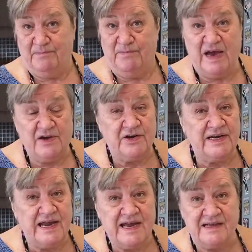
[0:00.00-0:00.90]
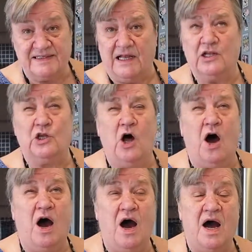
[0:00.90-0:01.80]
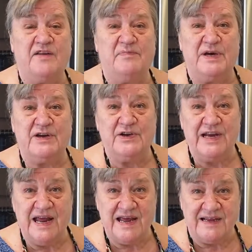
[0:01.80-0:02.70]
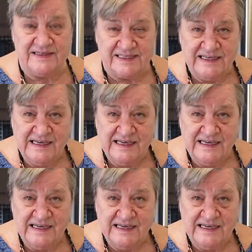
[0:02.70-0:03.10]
Butter and eggs, a lot of butter and eggs.